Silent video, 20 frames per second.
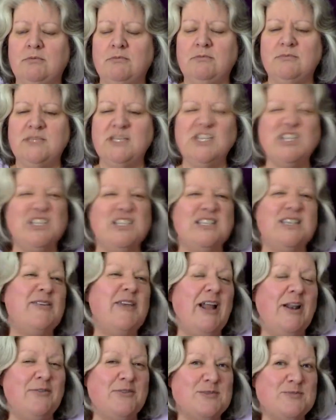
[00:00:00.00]
It's actually the same
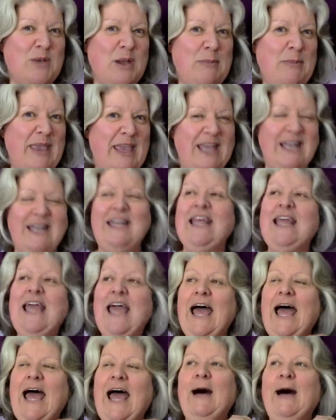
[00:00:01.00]
color as
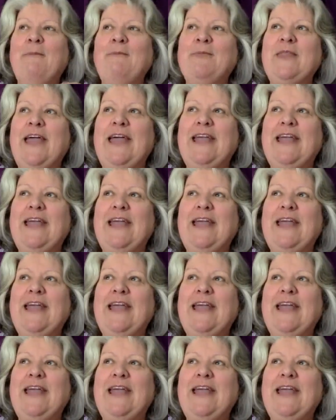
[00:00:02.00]
my